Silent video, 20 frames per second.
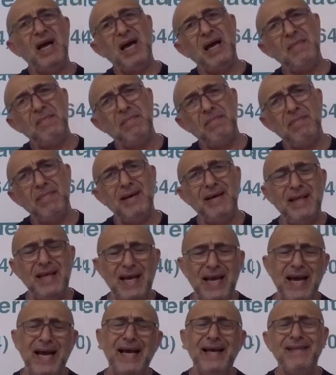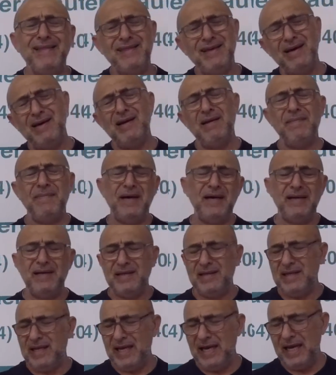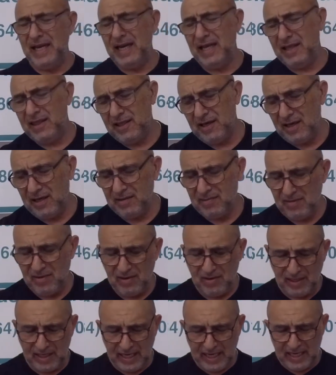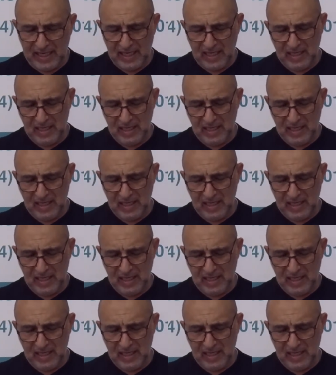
but I thought about it and I thought, okay,